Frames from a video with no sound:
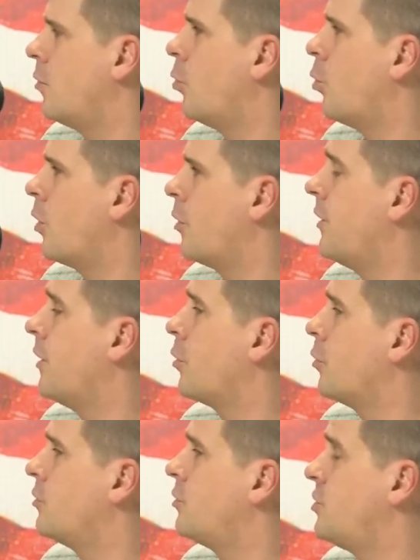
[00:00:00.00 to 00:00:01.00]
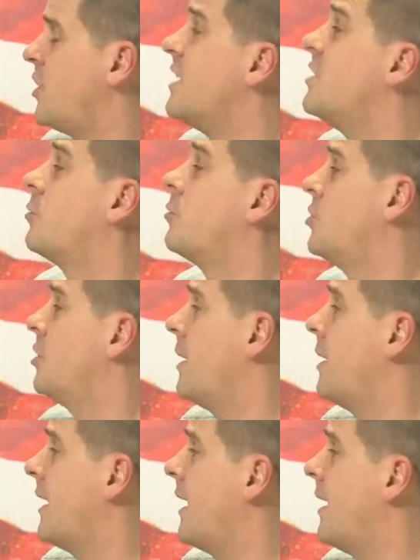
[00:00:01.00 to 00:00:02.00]
or or changes we should
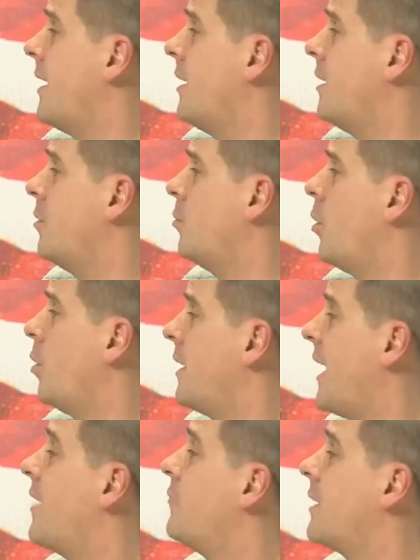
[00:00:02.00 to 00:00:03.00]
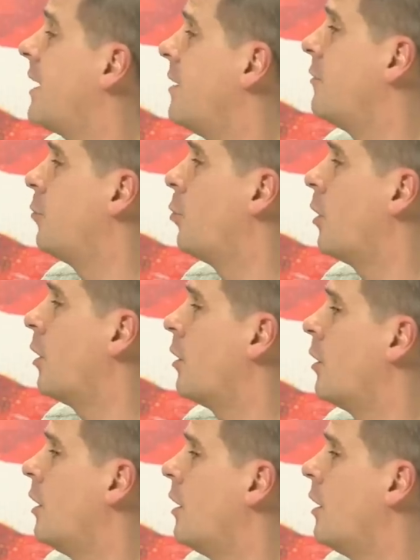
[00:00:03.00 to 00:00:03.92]
make in, in what we advocate for?